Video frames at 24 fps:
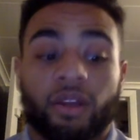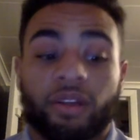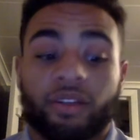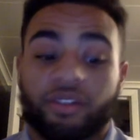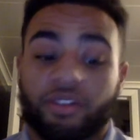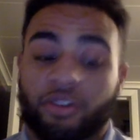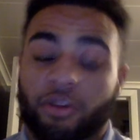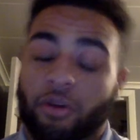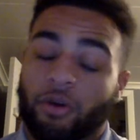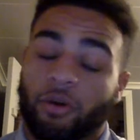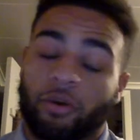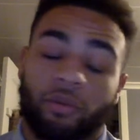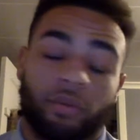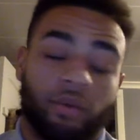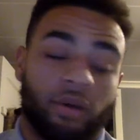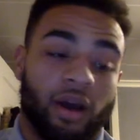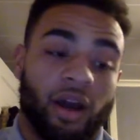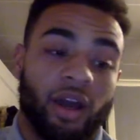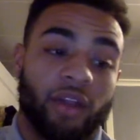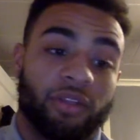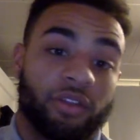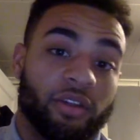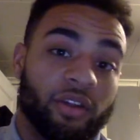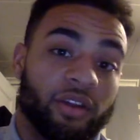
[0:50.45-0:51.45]
So
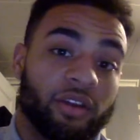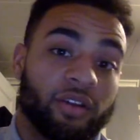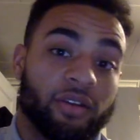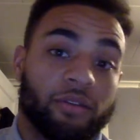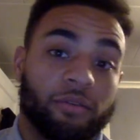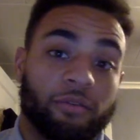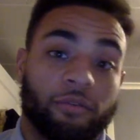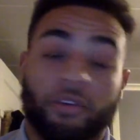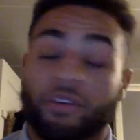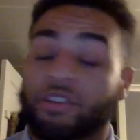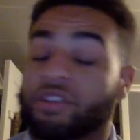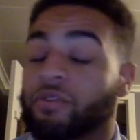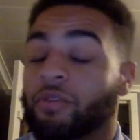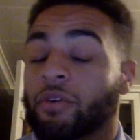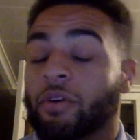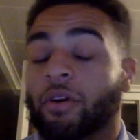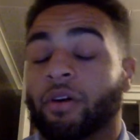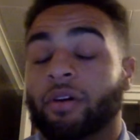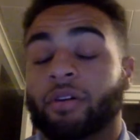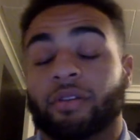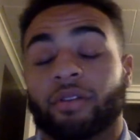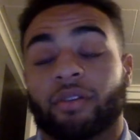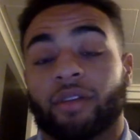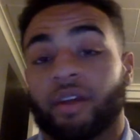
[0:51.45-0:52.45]
I think, first of
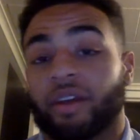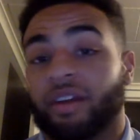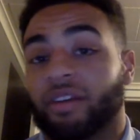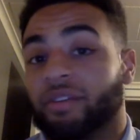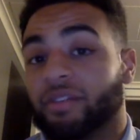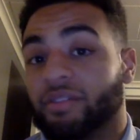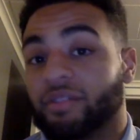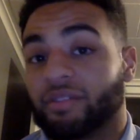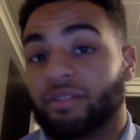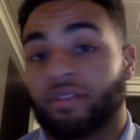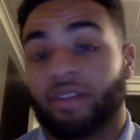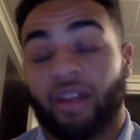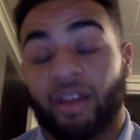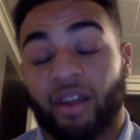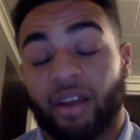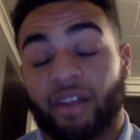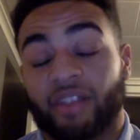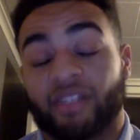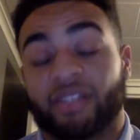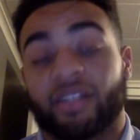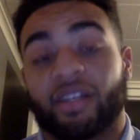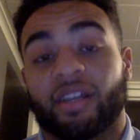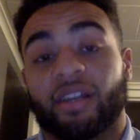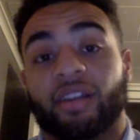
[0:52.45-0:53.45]
all, like
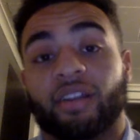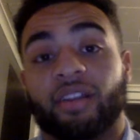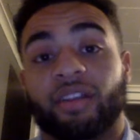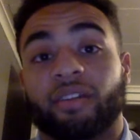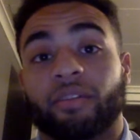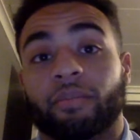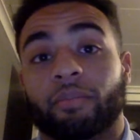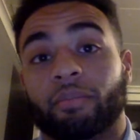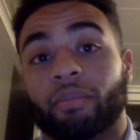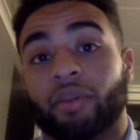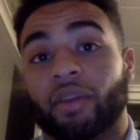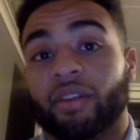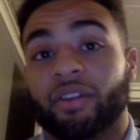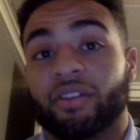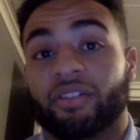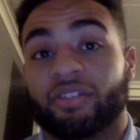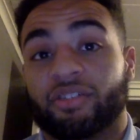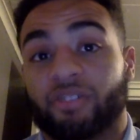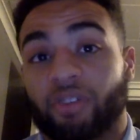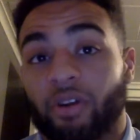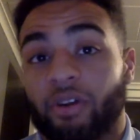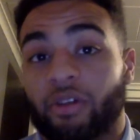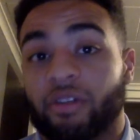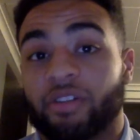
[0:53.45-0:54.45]
I said, being the
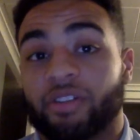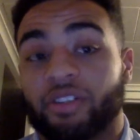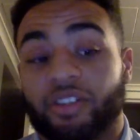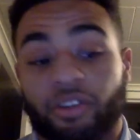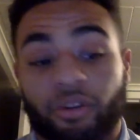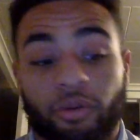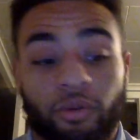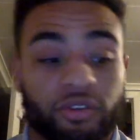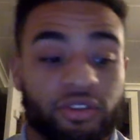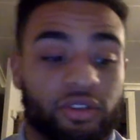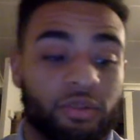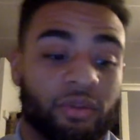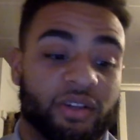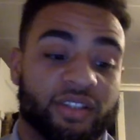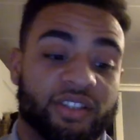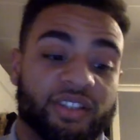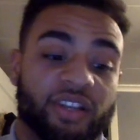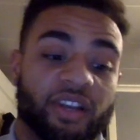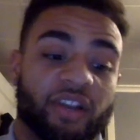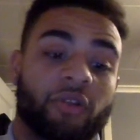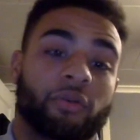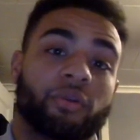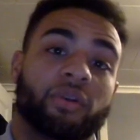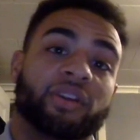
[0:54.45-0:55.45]
starter is huge. My
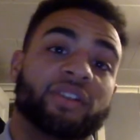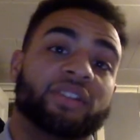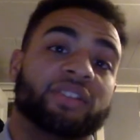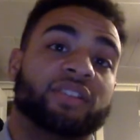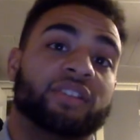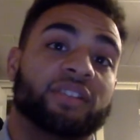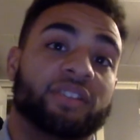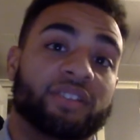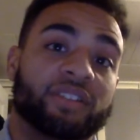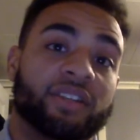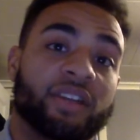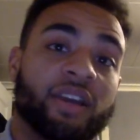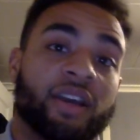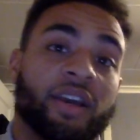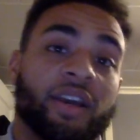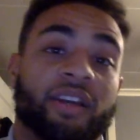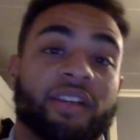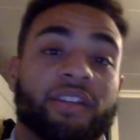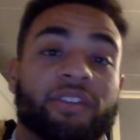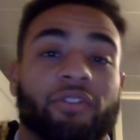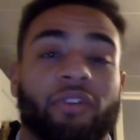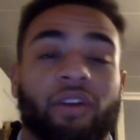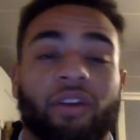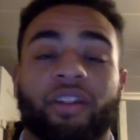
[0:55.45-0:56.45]
second reason is
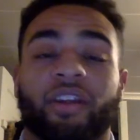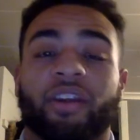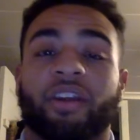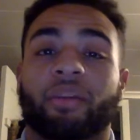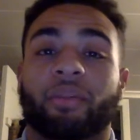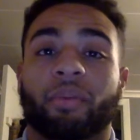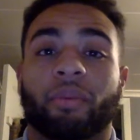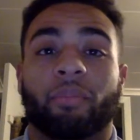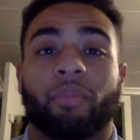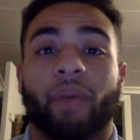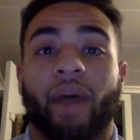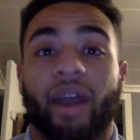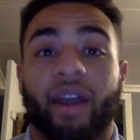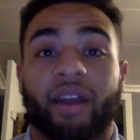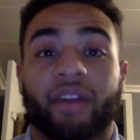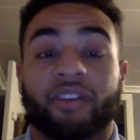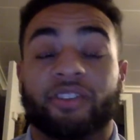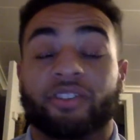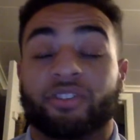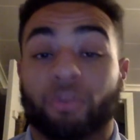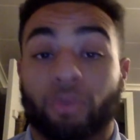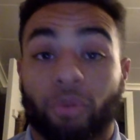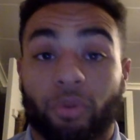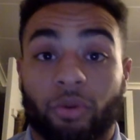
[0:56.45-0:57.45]
he's finally going to be back in
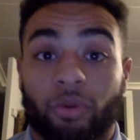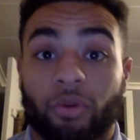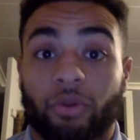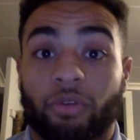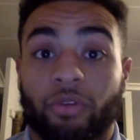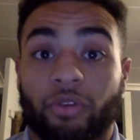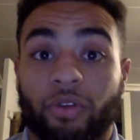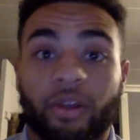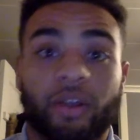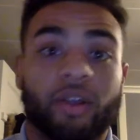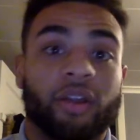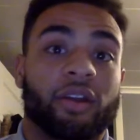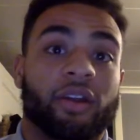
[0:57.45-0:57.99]
his groove.